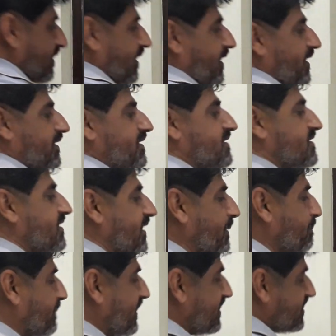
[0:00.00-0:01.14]
It is
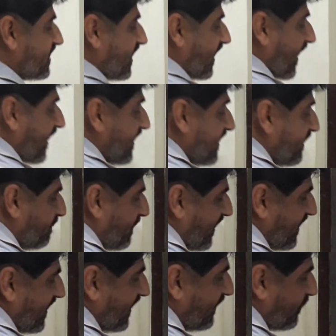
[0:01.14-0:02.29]
temperature
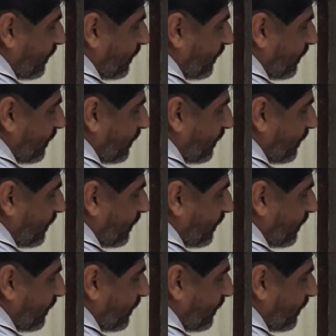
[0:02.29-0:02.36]
independent